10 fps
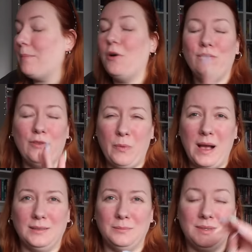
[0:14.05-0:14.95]
I'm
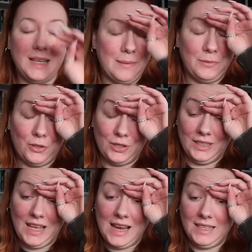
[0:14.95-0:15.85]
overwhelmed, I'm not
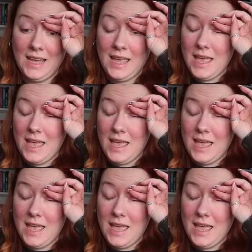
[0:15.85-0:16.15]
gonna lie.